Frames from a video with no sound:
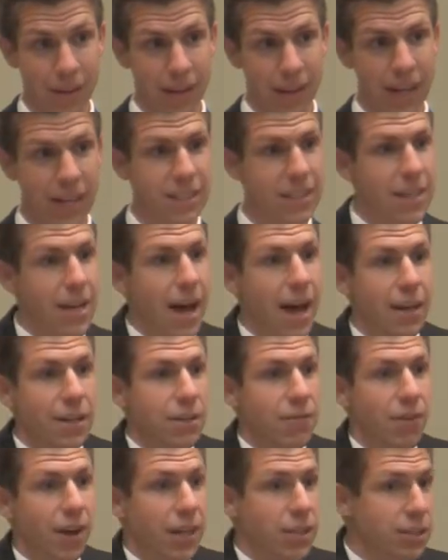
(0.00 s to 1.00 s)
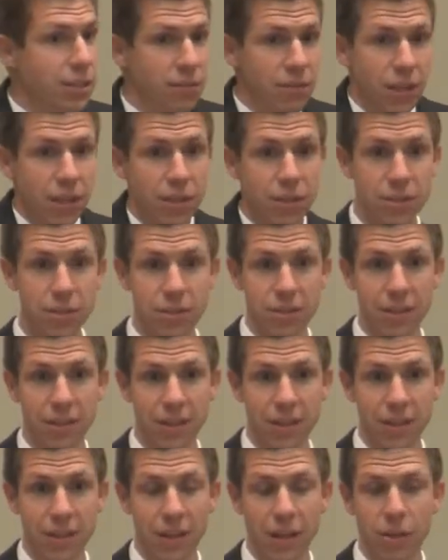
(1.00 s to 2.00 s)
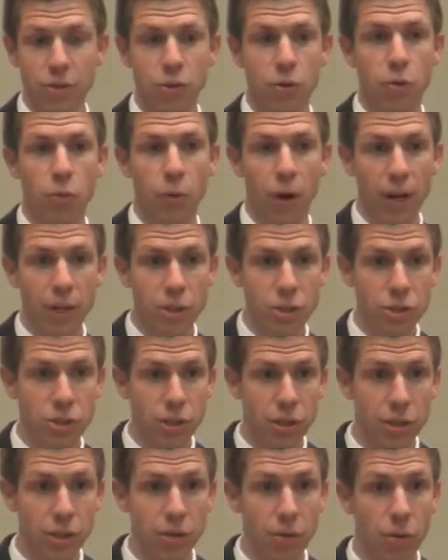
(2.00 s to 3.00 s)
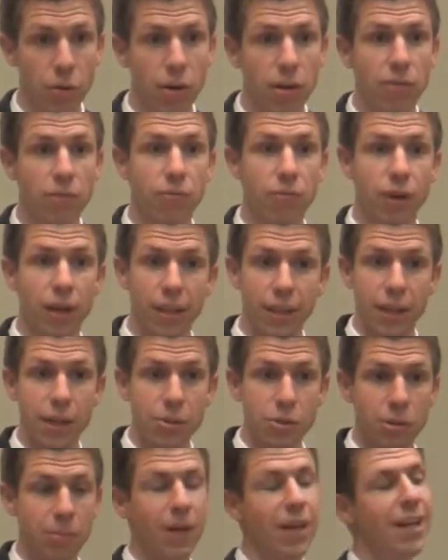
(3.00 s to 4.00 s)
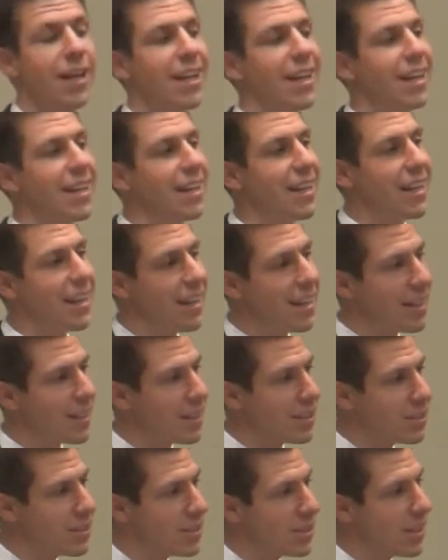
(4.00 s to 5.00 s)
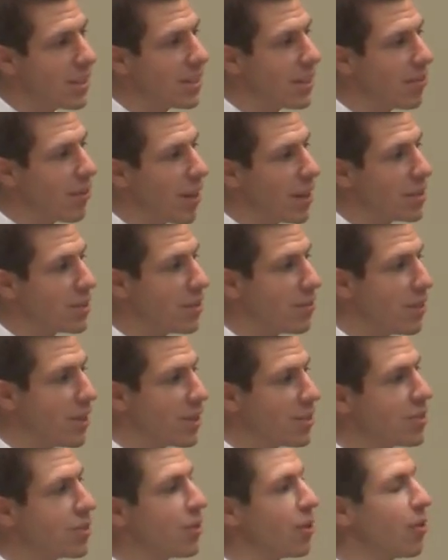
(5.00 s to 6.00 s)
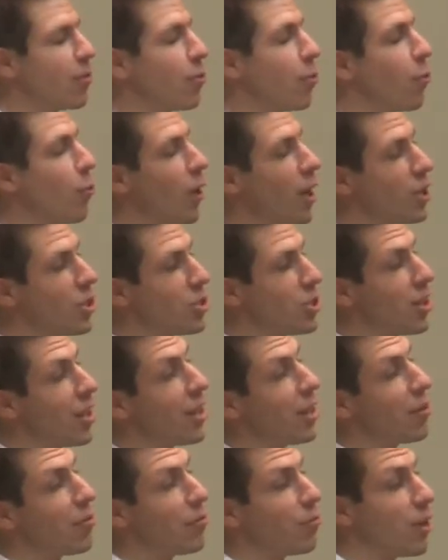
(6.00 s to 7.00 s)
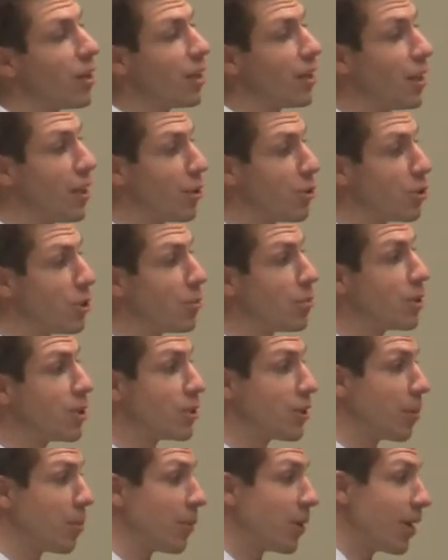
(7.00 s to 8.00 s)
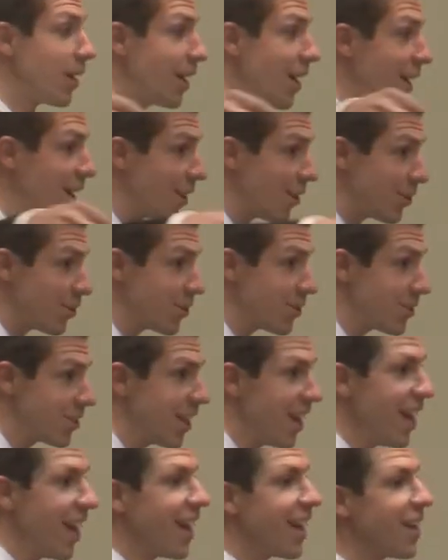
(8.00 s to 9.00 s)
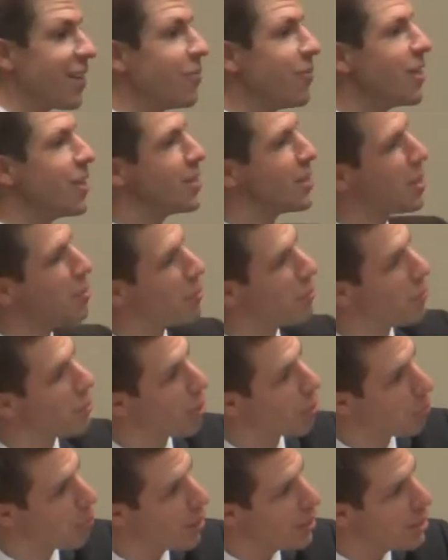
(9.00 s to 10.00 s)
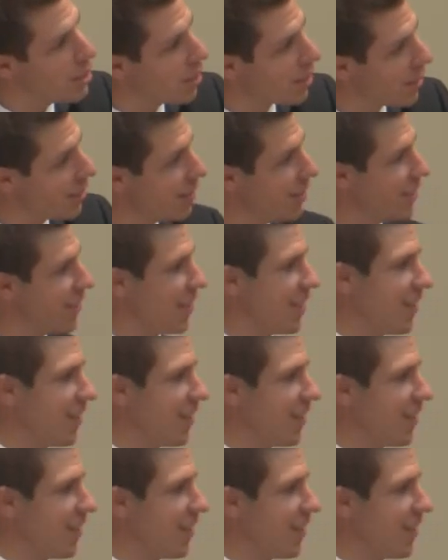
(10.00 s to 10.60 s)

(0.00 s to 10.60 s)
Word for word: It's not divisiveness to question or confront leadership. It is divisiveness to question and confront leadership to somebody else and convince them of your opinion